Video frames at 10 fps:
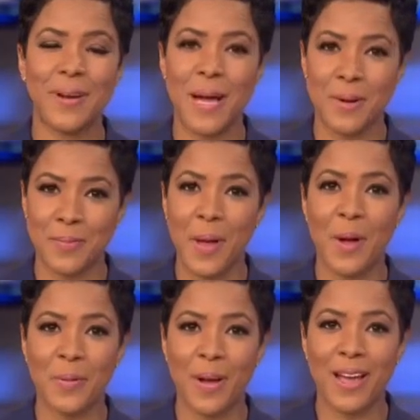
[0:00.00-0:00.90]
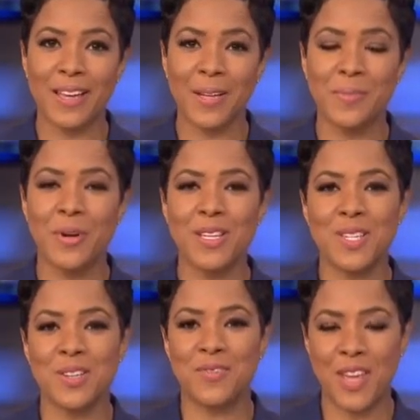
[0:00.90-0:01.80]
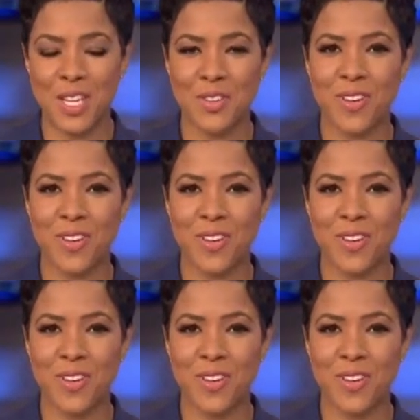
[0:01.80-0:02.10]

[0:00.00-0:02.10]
Wow. All right. Impressive. Thank you,